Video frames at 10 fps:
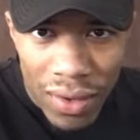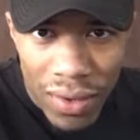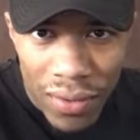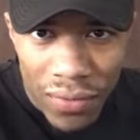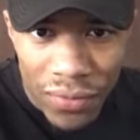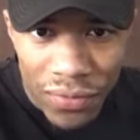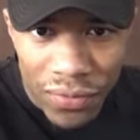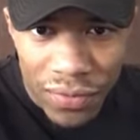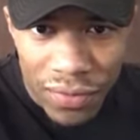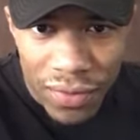
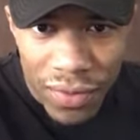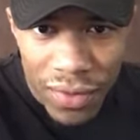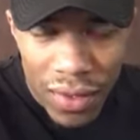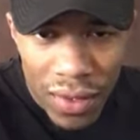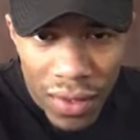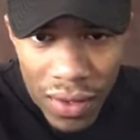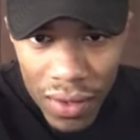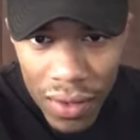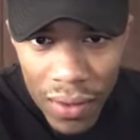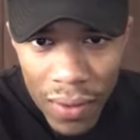(no one is talking)